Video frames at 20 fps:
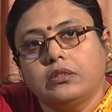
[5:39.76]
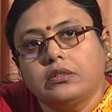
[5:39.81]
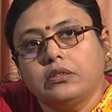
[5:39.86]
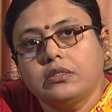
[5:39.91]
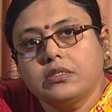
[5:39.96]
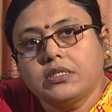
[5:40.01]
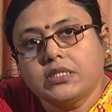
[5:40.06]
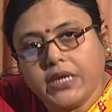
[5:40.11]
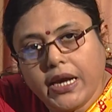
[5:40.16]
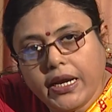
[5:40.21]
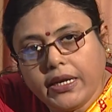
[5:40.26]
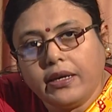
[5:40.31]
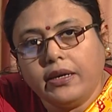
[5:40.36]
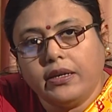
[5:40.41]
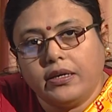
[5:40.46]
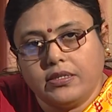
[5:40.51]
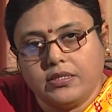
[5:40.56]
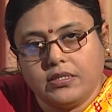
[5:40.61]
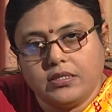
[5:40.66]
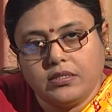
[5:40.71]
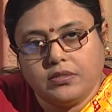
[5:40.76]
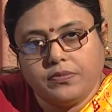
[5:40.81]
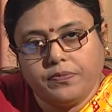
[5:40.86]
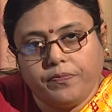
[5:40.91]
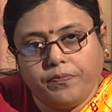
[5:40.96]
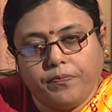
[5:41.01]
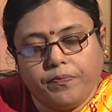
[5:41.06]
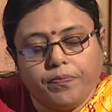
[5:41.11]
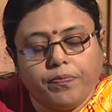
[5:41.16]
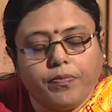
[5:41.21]
state list.
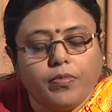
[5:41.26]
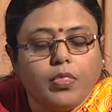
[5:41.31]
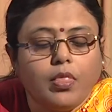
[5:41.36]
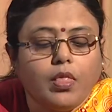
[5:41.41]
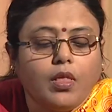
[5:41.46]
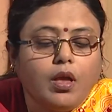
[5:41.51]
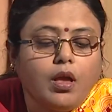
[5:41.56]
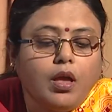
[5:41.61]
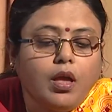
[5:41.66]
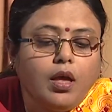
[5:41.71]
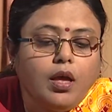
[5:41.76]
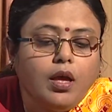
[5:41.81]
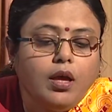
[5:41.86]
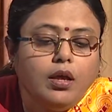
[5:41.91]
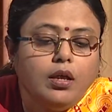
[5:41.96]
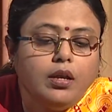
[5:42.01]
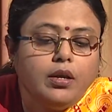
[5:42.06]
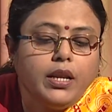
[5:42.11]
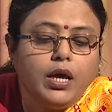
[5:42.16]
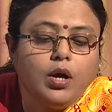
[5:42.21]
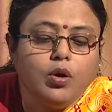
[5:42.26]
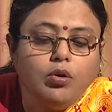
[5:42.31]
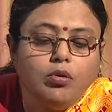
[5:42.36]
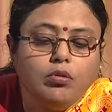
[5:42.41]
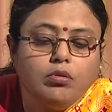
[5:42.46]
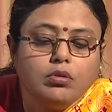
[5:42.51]
Now,